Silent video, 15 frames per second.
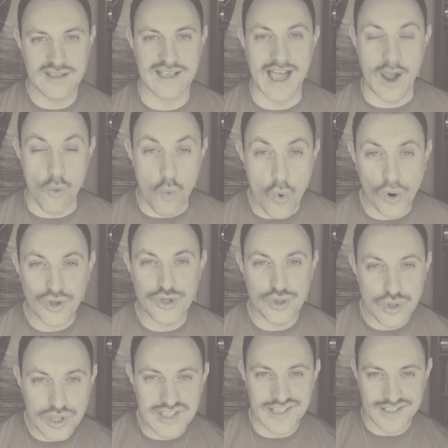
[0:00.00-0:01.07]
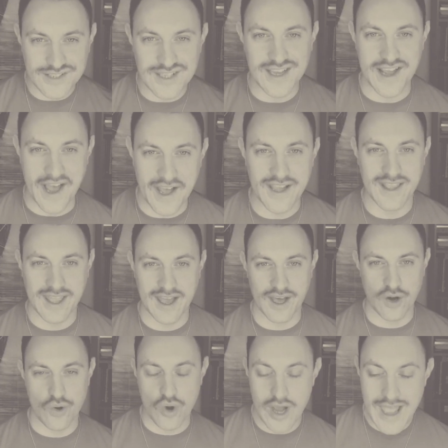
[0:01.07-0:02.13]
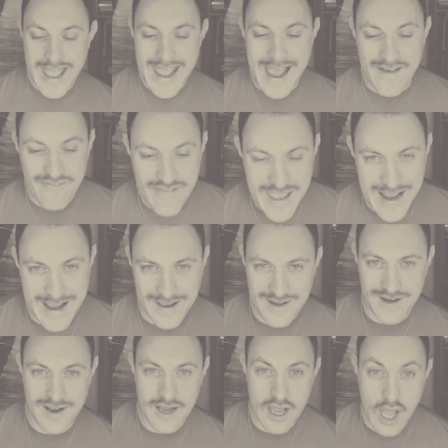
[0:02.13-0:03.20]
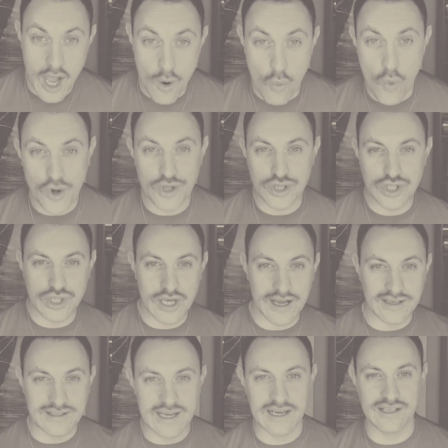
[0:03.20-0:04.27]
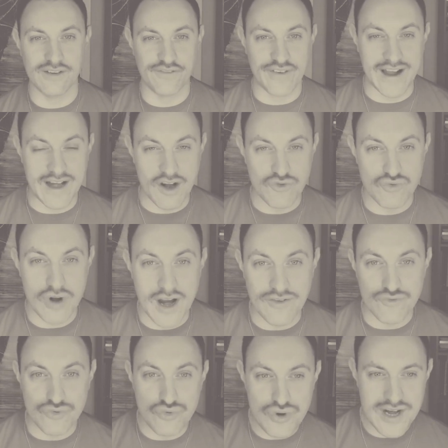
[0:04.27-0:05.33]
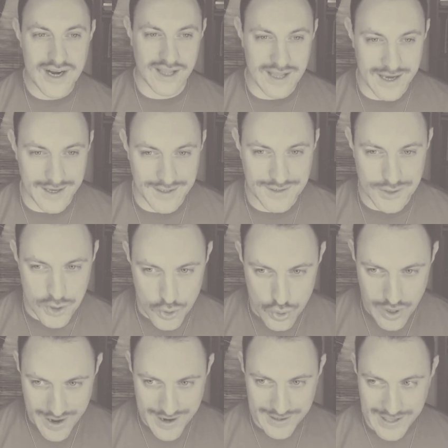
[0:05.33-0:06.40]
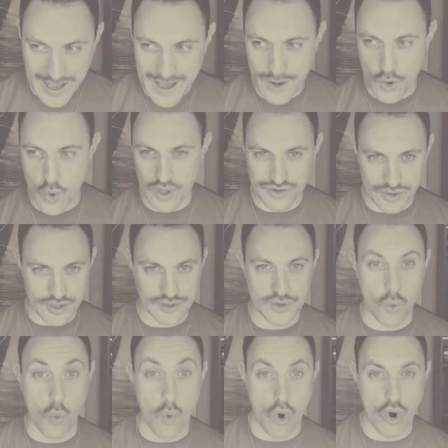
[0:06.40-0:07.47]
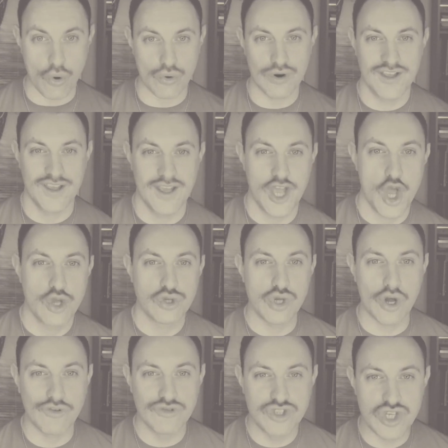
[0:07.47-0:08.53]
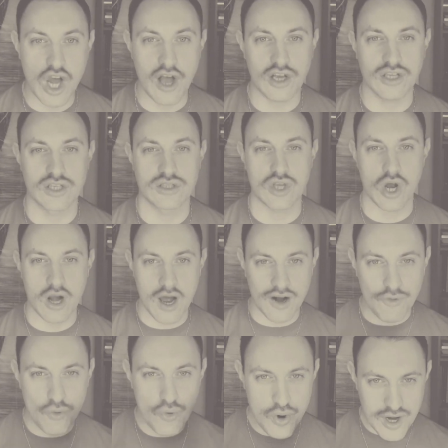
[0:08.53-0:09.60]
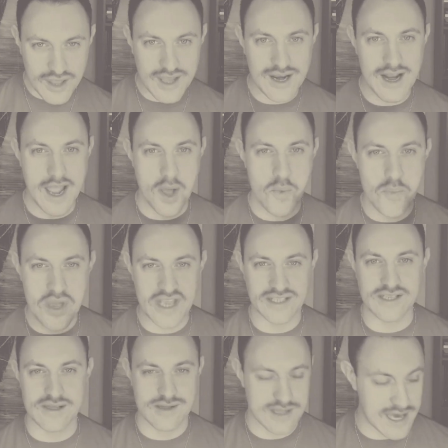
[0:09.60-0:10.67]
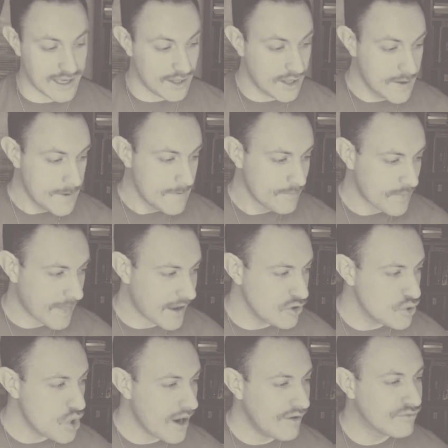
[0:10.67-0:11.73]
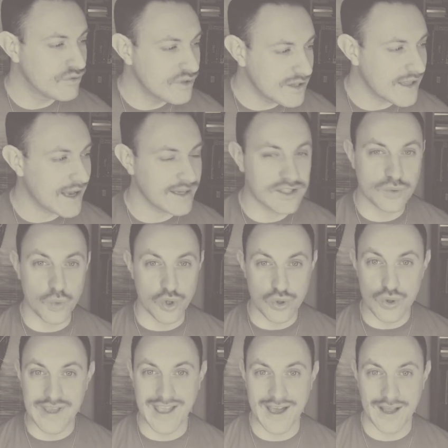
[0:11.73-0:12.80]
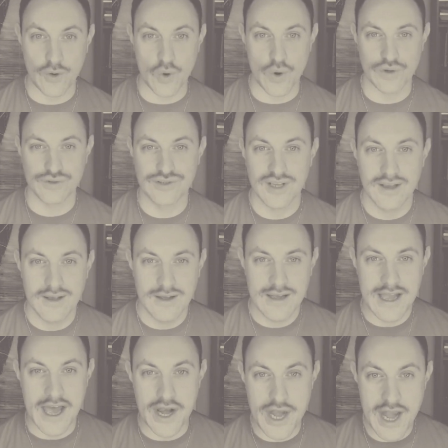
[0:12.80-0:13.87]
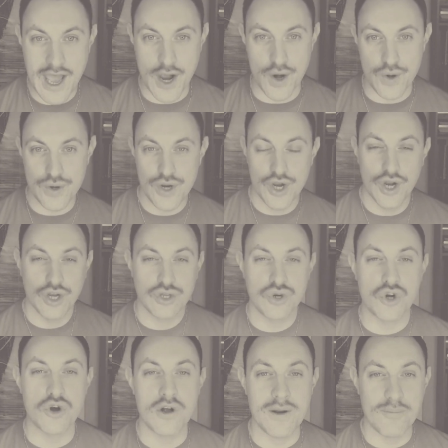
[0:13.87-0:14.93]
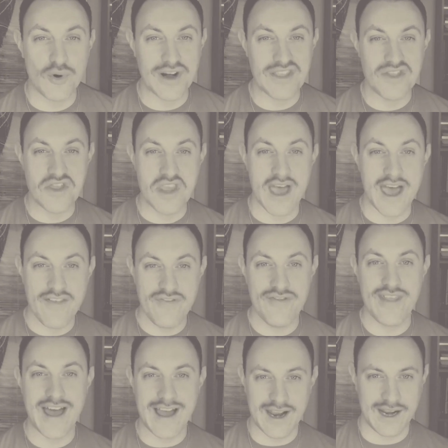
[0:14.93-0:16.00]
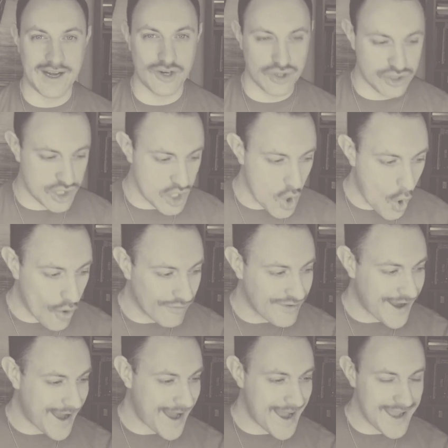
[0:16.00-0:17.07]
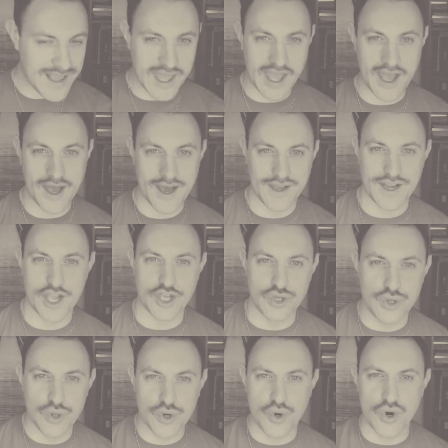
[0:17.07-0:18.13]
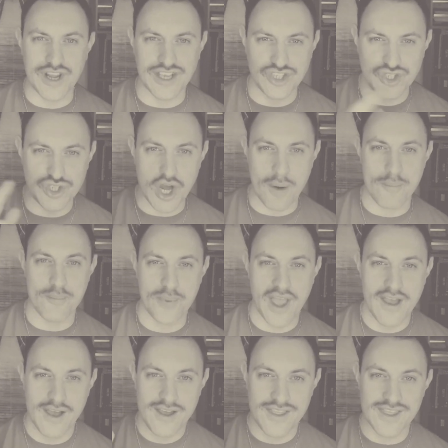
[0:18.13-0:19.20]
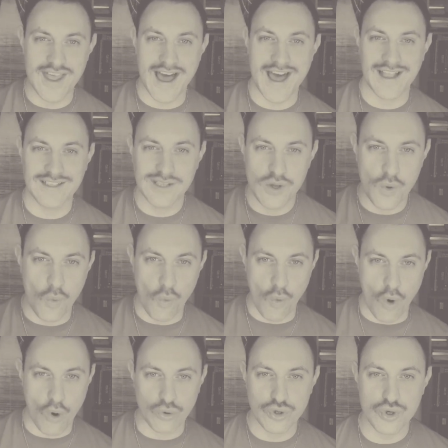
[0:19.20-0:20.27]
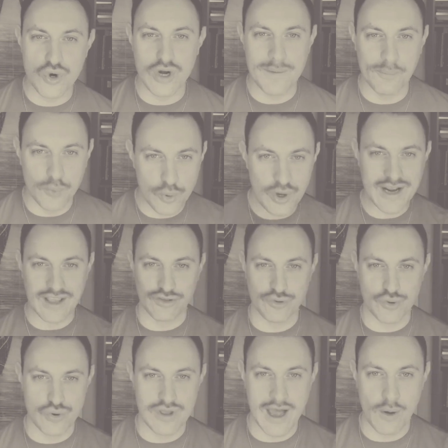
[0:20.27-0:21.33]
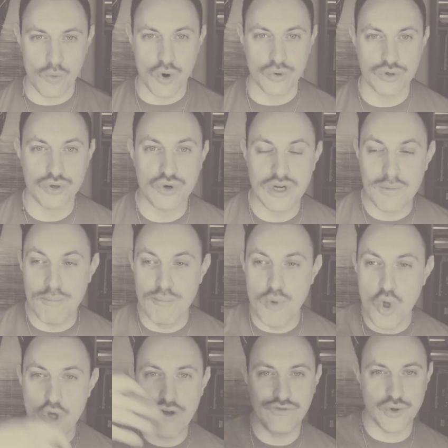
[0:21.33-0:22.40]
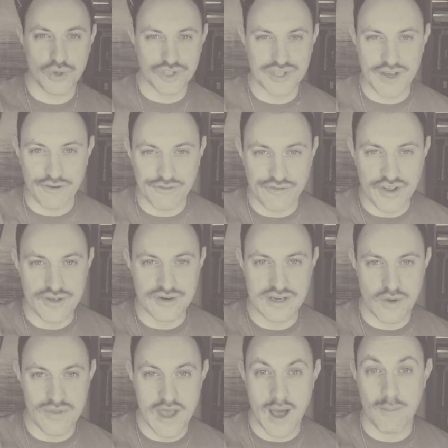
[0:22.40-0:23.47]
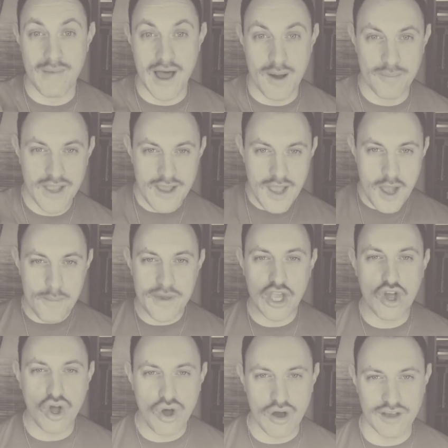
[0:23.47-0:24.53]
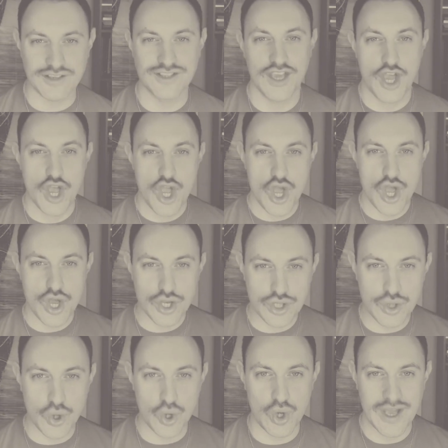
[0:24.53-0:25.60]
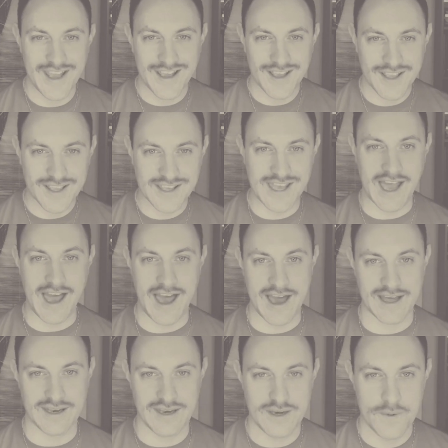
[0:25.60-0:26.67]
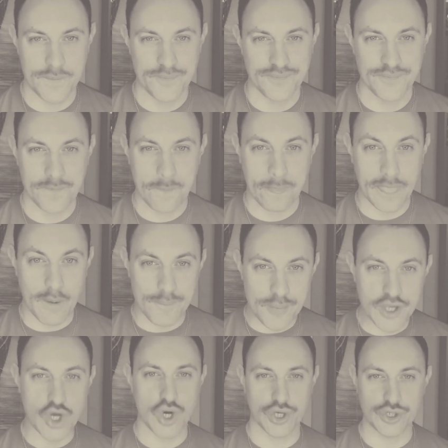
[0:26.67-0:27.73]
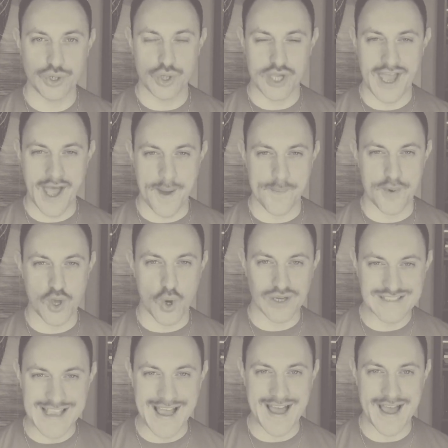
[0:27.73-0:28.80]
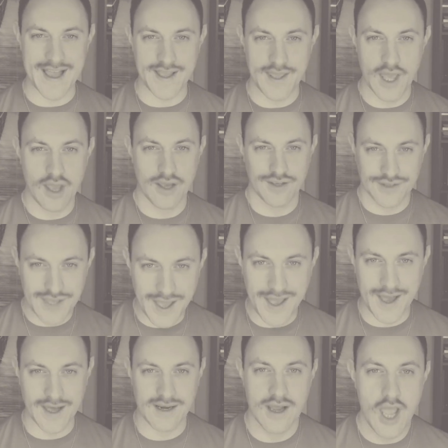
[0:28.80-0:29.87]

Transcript: I want you to say I cannot. And then I want you to identify and realize that your I cannot is a wall. You have just done a really amazing thing and you have realized what you cannot. And now you're going to bring in that energy of I can, and you're going to jump that wall. You're going to break through that wall. You're going to move yourself further down that map because you can, because you can, because I can.